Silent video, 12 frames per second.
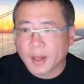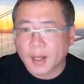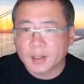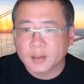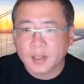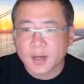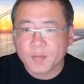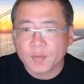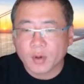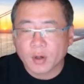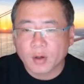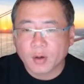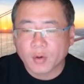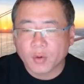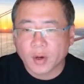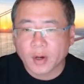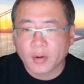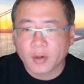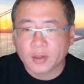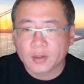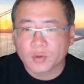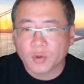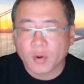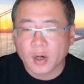And some
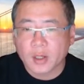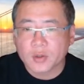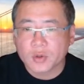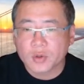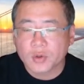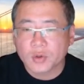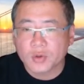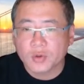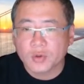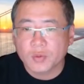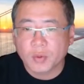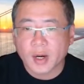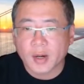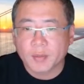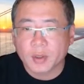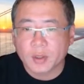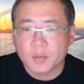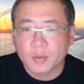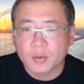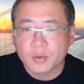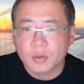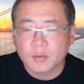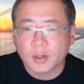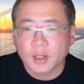queries require 2 parameter
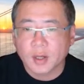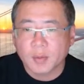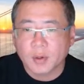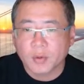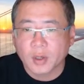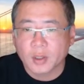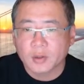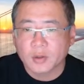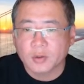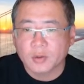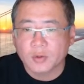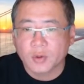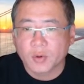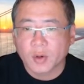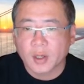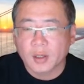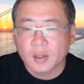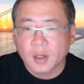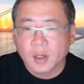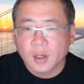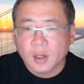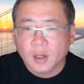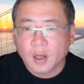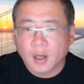input. For example, query 2 require
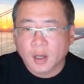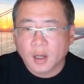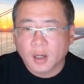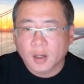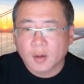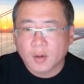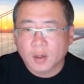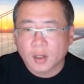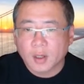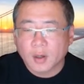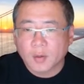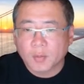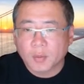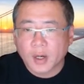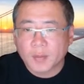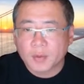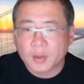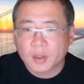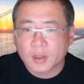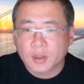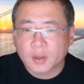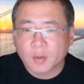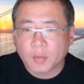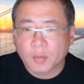parameter
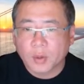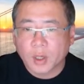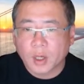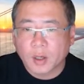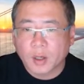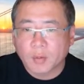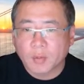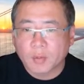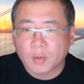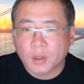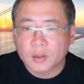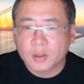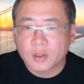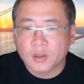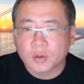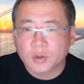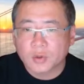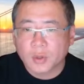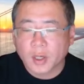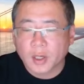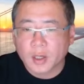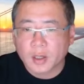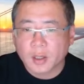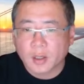0 to
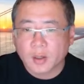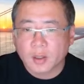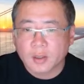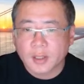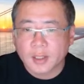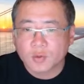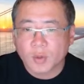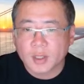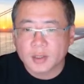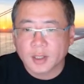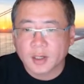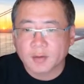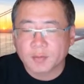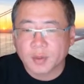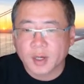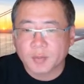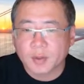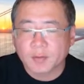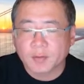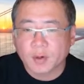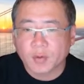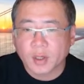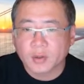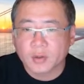A. That's one set of parameter for
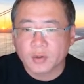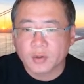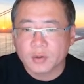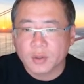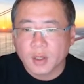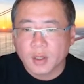query 2.